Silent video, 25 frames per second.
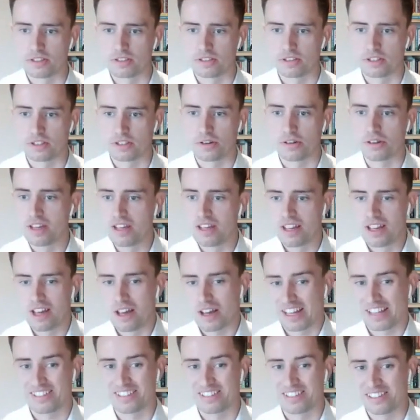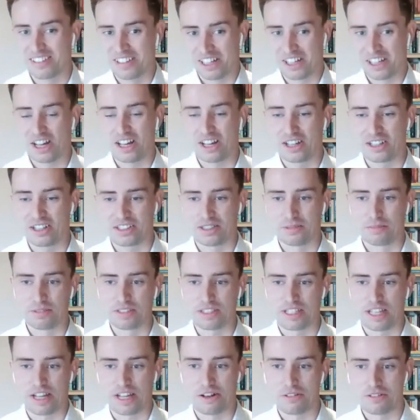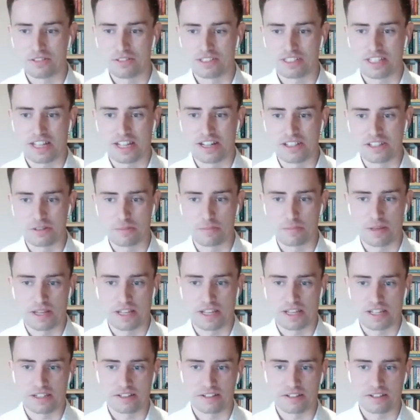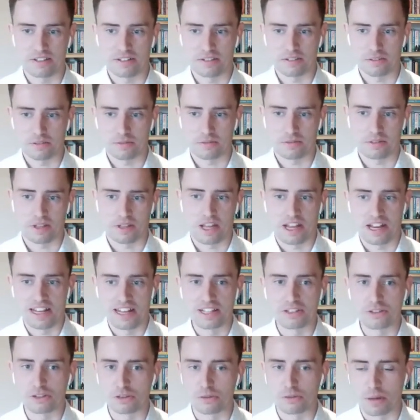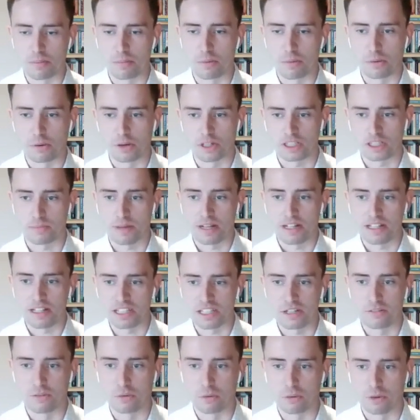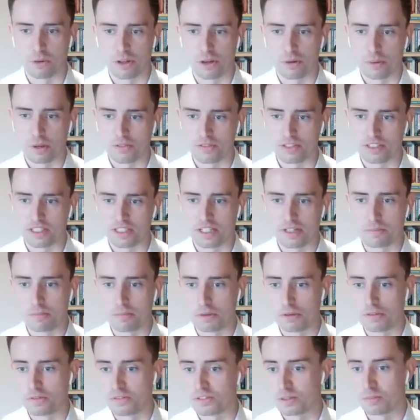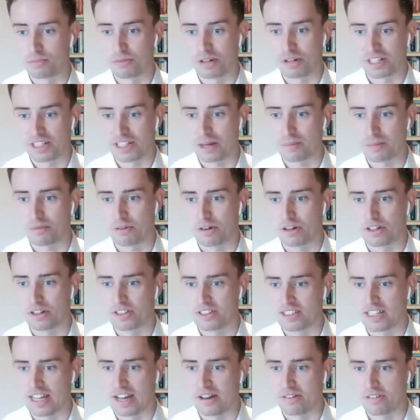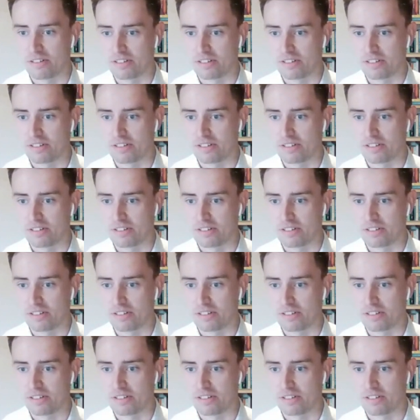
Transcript: So I guess the cars themselves tend to be a little bit more expensive, although we've seen moves to bring that price down.